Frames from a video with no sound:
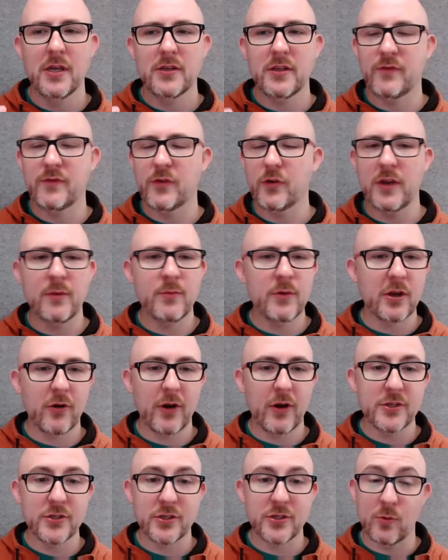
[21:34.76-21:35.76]
If you're in
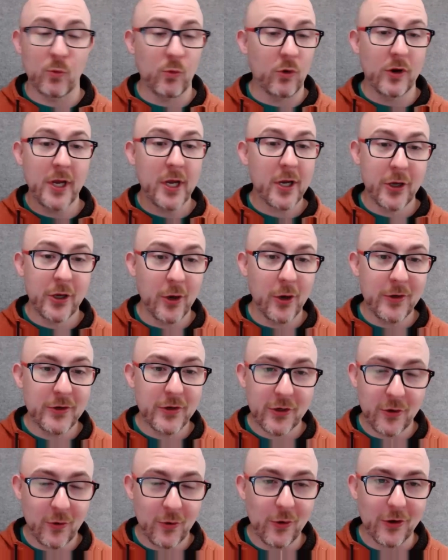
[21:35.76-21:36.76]
immigration, we're not going
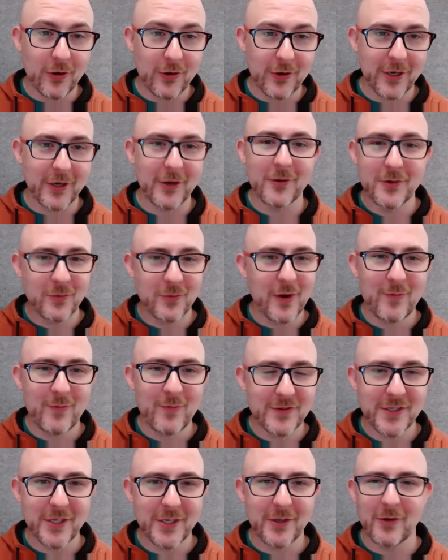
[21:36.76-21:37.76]
to court, to
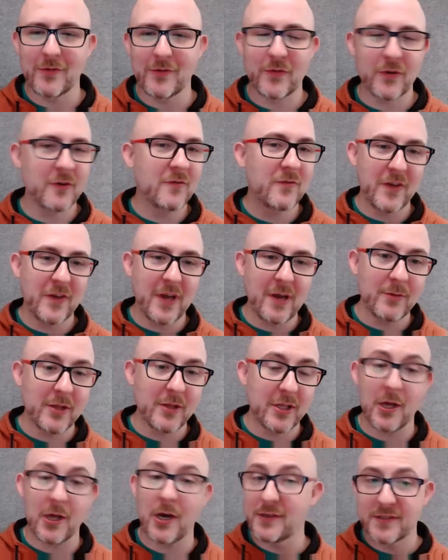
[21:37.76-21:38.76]
represent you. If you're in family
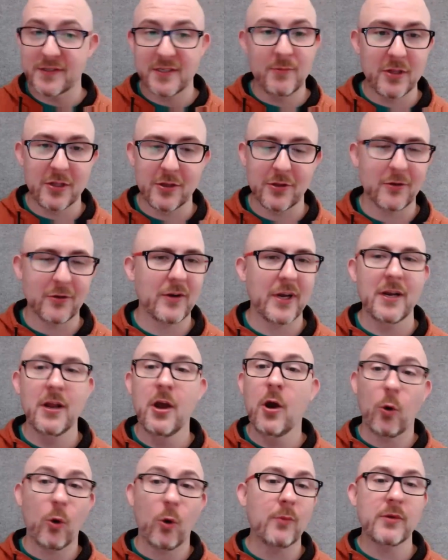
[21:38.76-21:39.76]
law, similar, right?
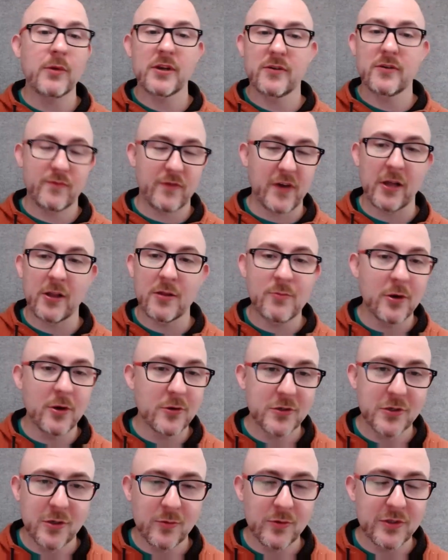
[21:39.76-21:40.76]
Or I'm going to file a
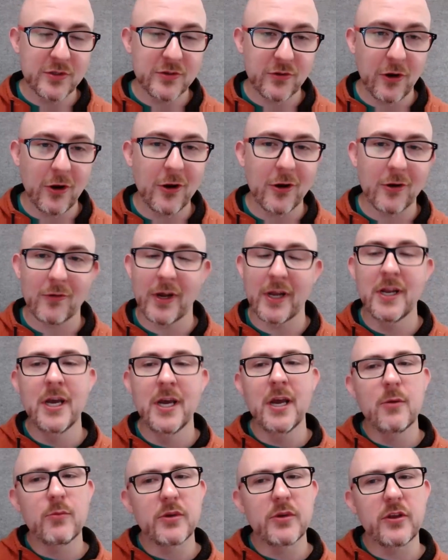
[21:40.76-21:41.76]
motion to withdraw, right?
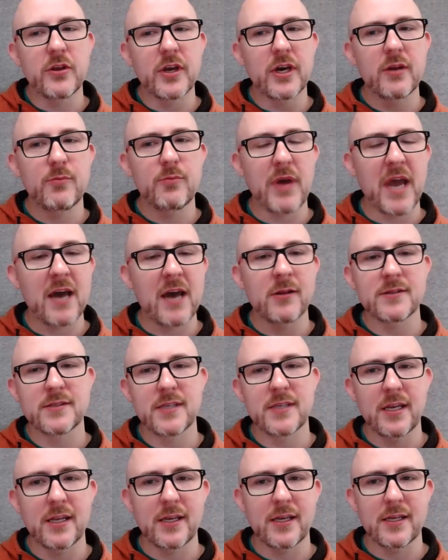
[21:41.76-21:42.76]
But you got to balance
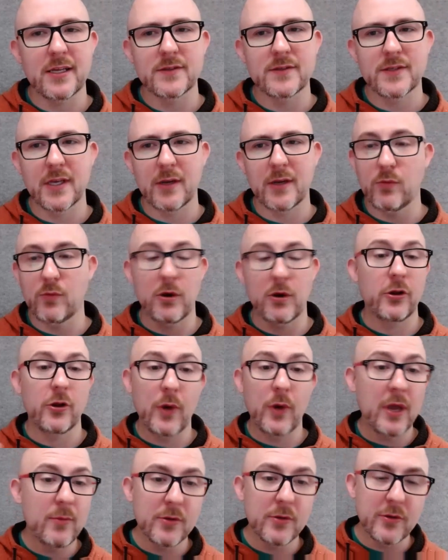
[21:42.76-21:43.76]
that against, like, are
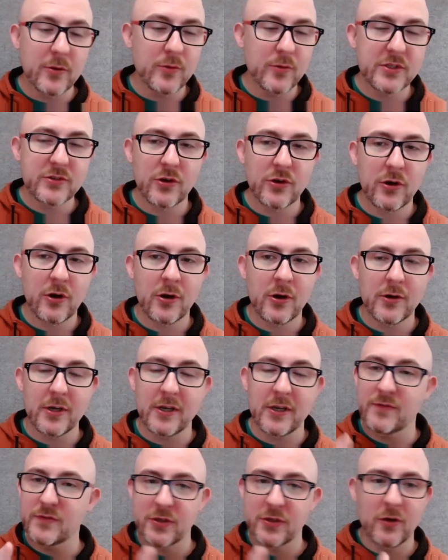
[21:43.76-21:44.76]
you able to withdraw?
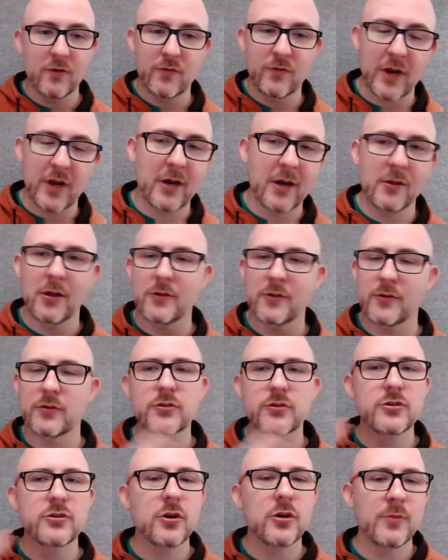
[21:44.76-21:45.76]
If so, for how long? There's
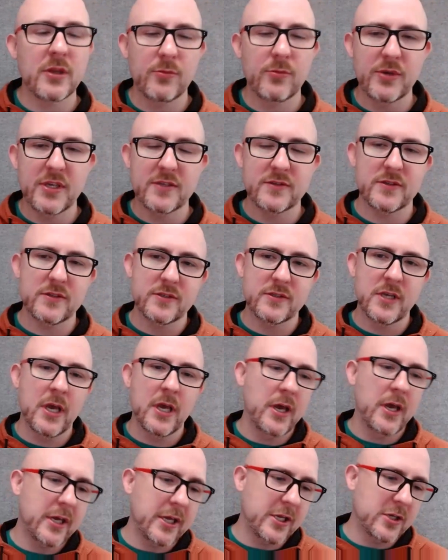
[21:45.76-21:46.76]
so many pieces.
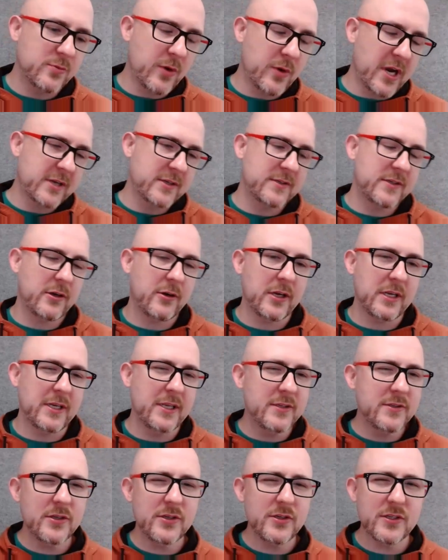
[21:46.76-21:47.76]
Each practice area
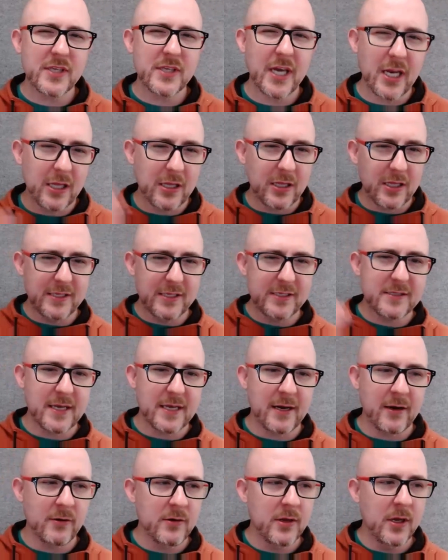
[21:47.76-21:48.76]
needs to just kind of list
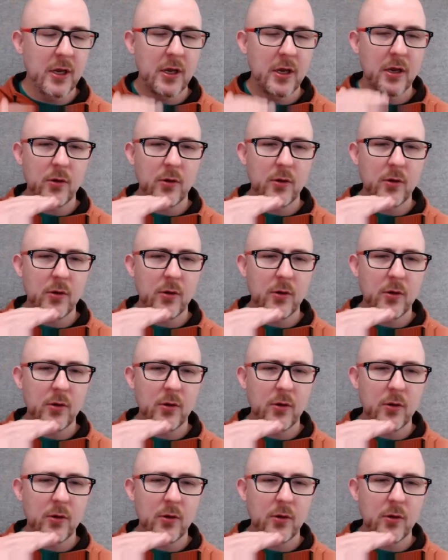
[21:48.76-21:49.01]
out,